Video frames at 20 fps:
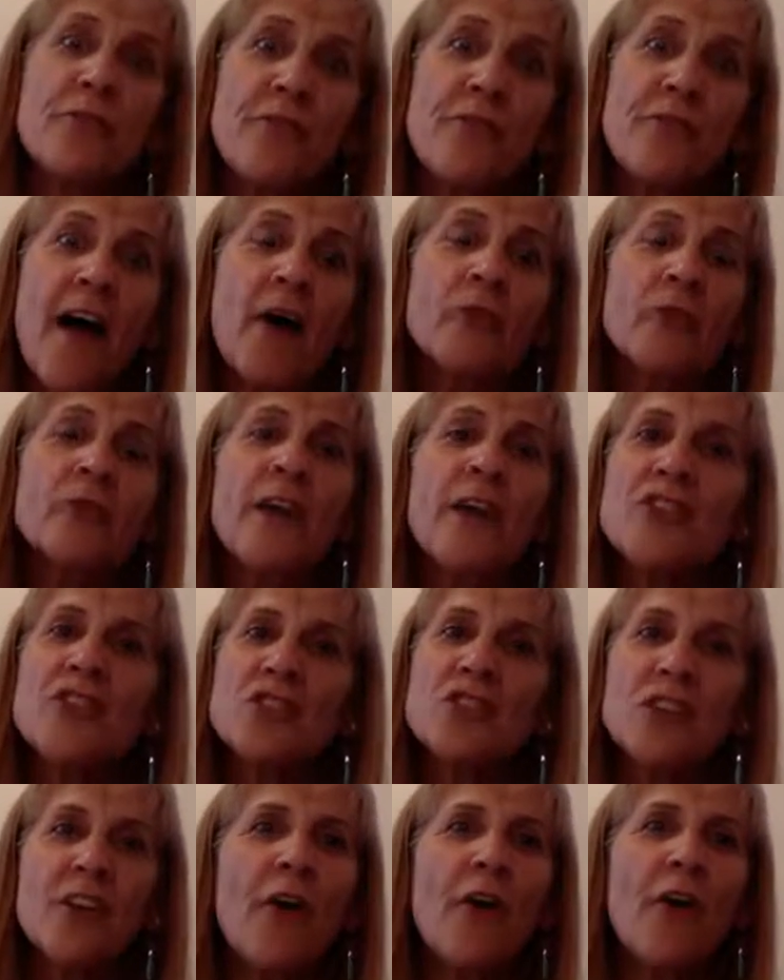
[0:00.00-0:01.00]

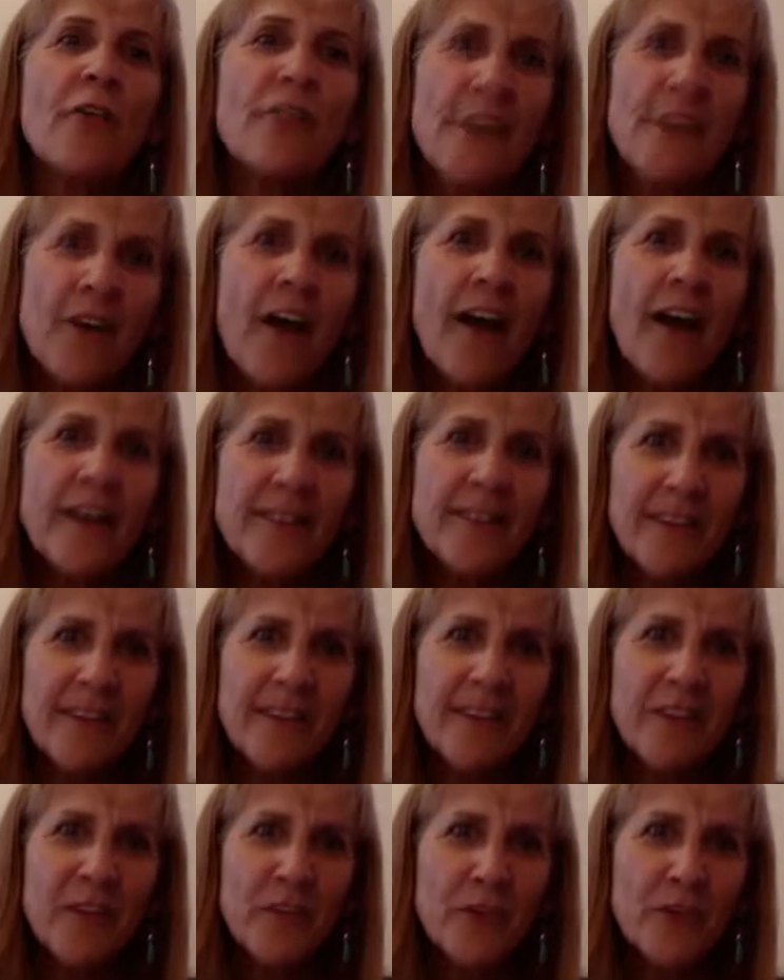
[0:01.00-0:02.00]
foundation are their
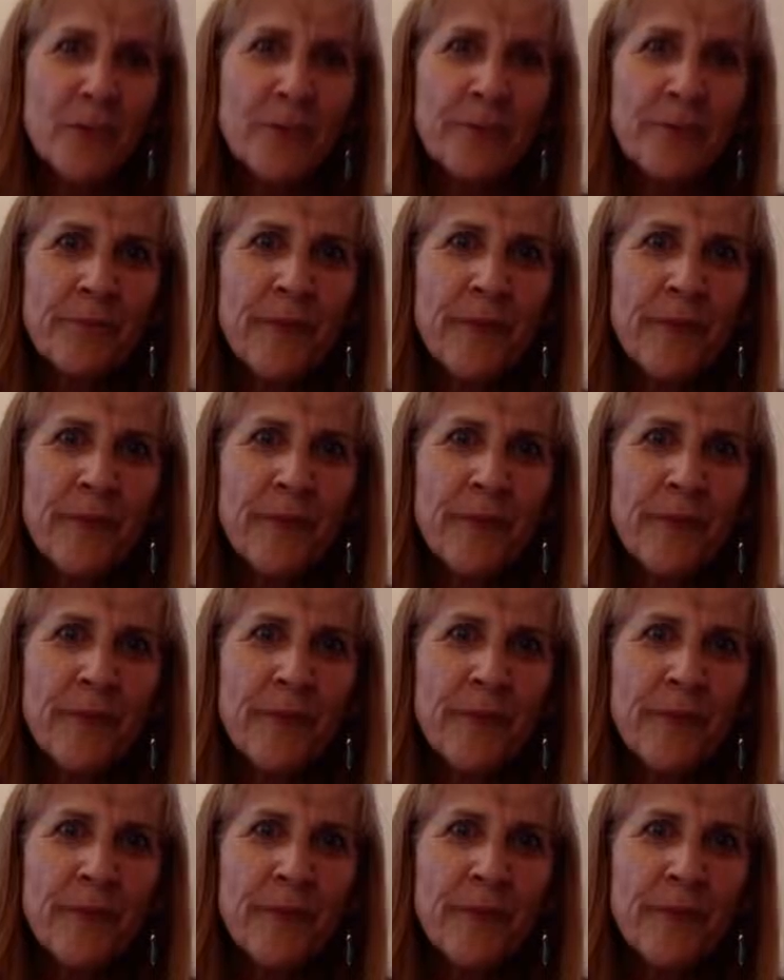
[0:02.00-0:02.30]
ideas.